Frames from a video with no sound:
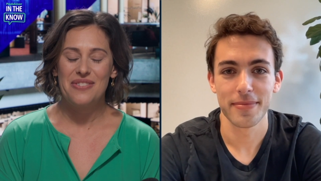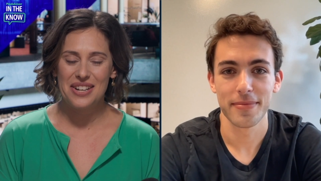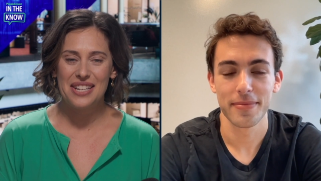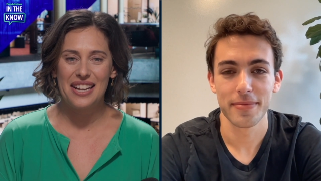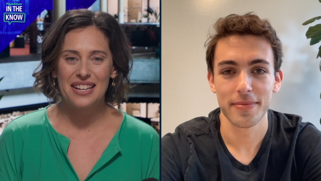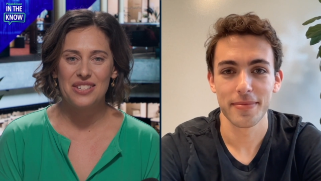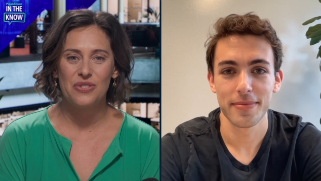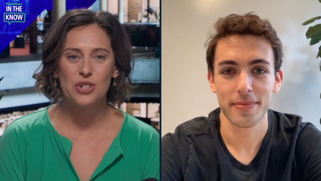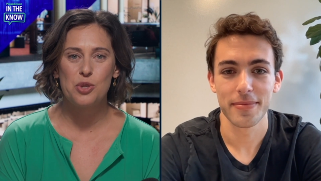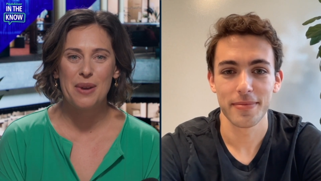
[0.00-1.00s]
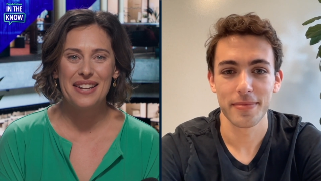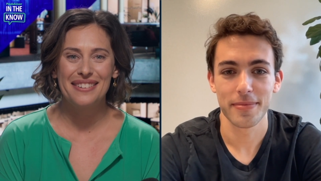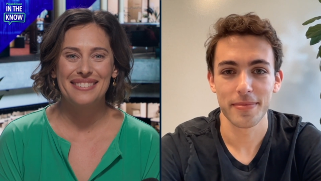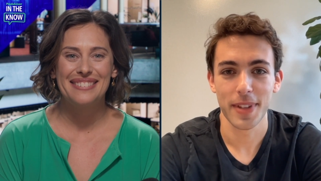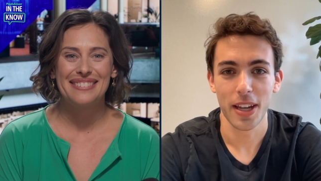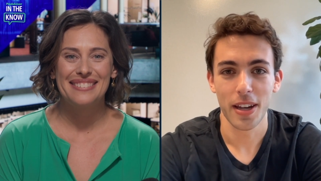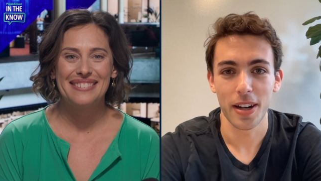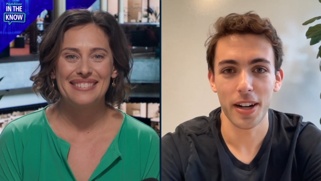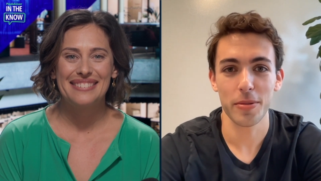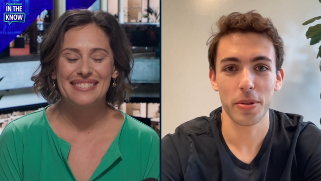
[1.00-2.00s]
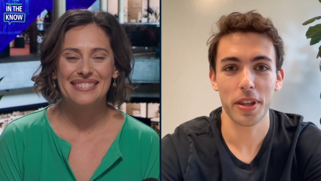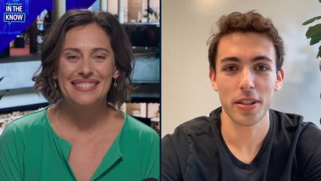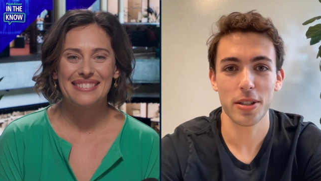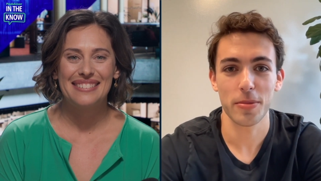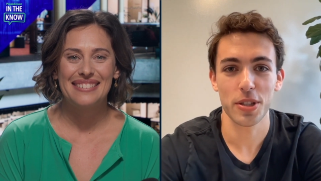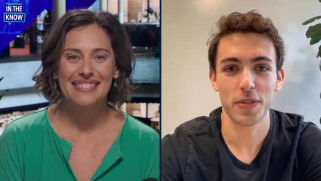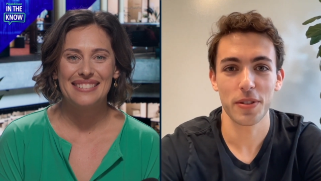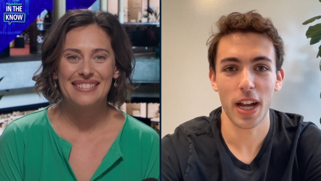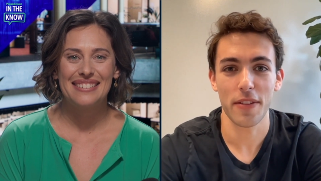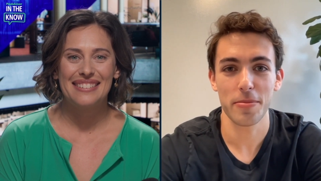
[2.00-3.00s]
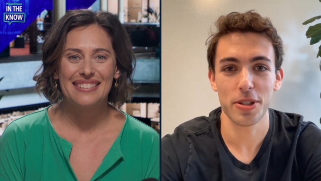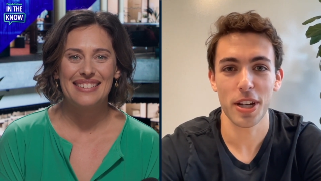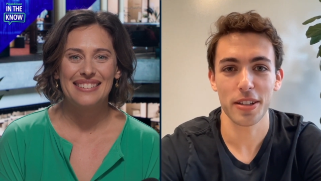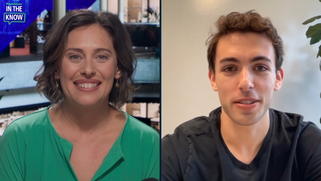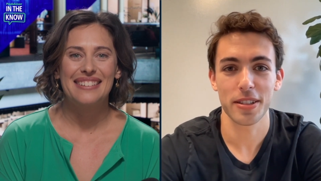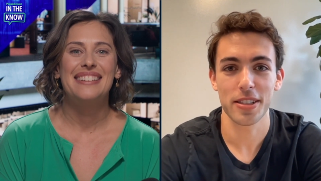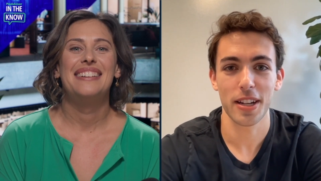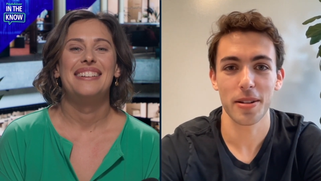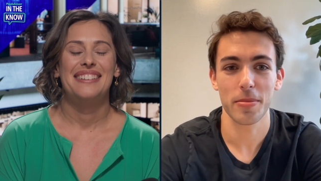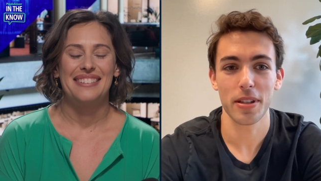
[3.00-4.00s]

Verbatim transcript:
Speaker 1: you mind taking us for a spin?
Speaker 2: All right, well, thanks so much for having me, Jacqueline. Excited to be